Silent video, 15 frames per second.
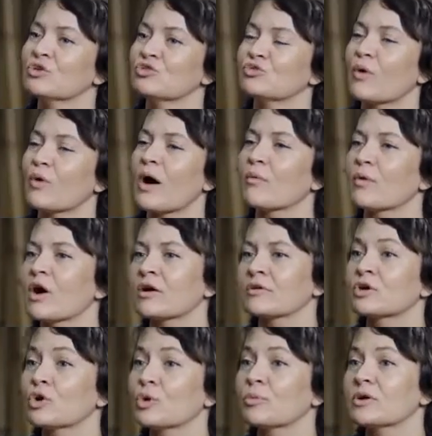to our
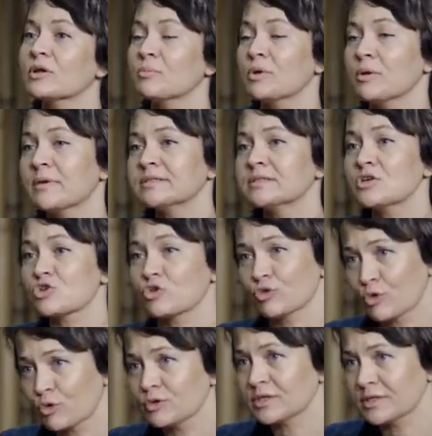global implementation
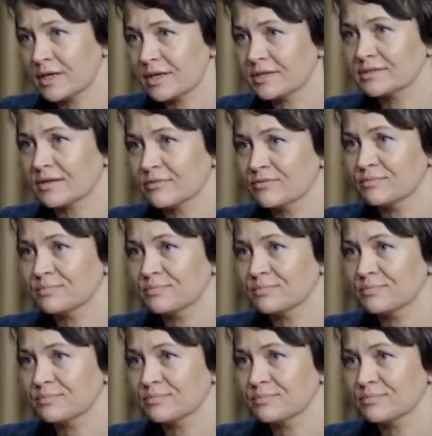coordinator.